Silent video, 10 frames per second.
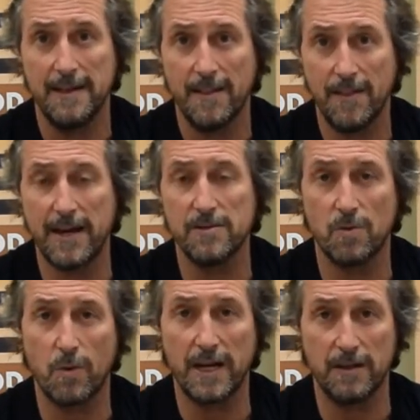That is the
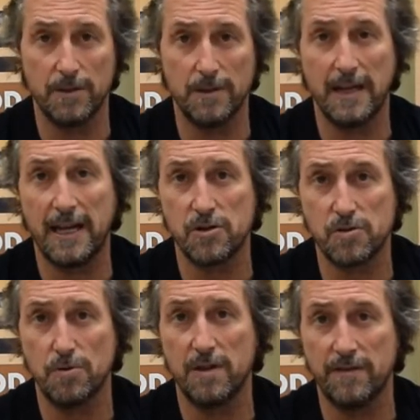way to do it, and
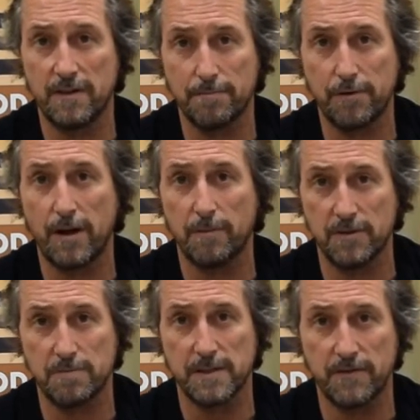ensure you've complied with the
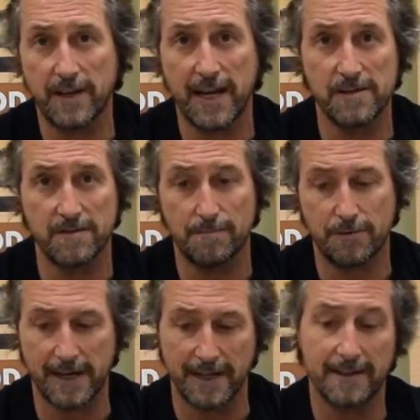specification of the
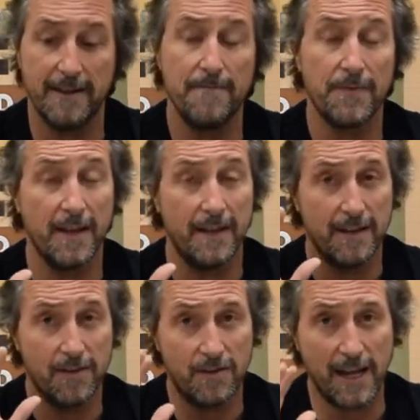product.
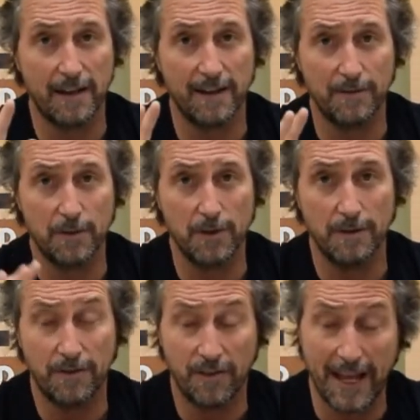Thankfully with
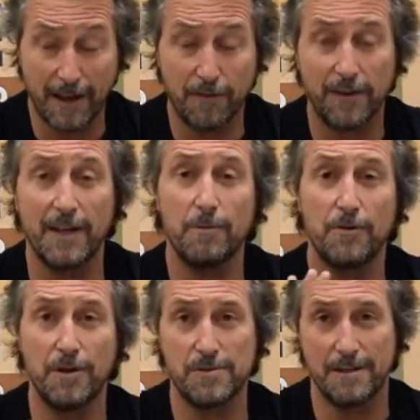
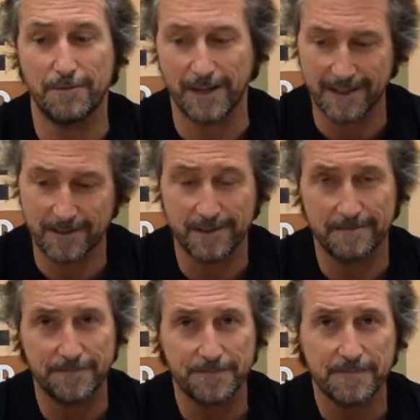Gripset products,
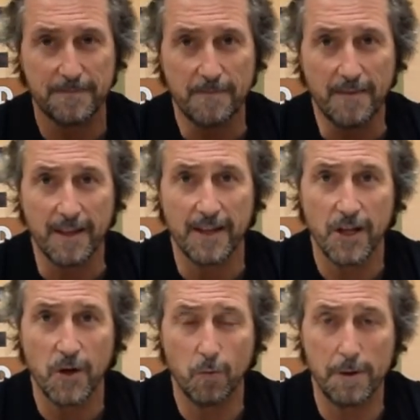
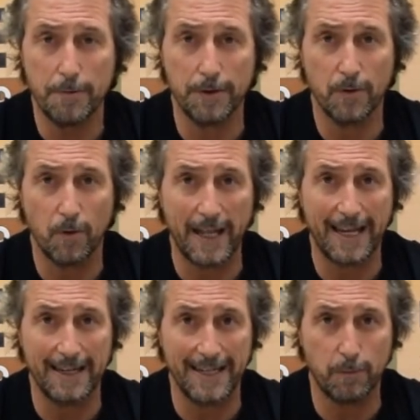we put all our
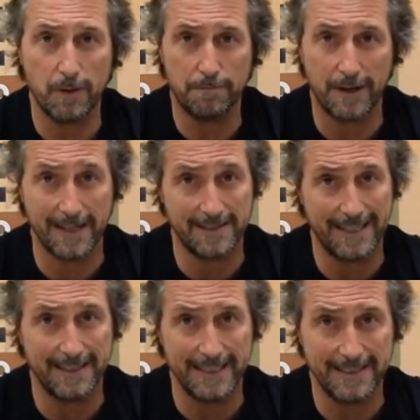liquid products
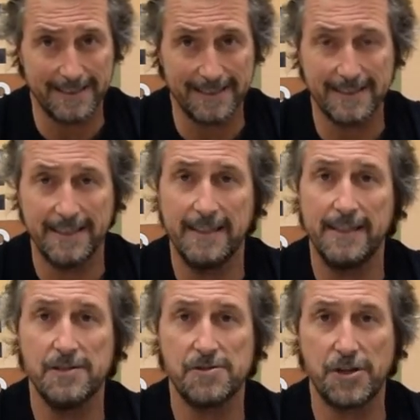in litres,
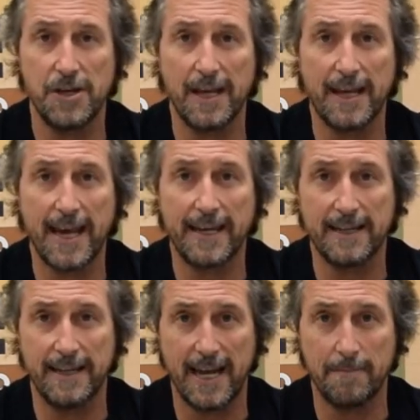so you can
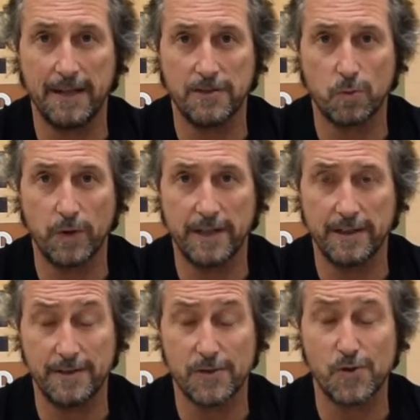calculate how many
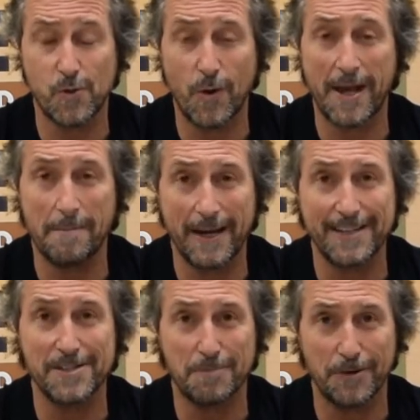square
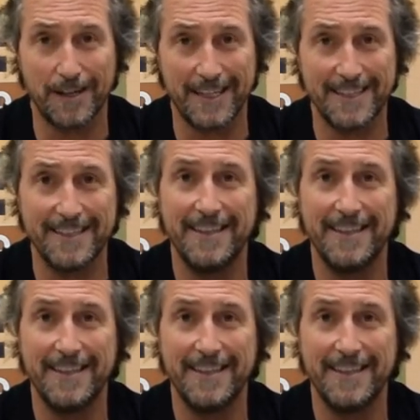metres per litre.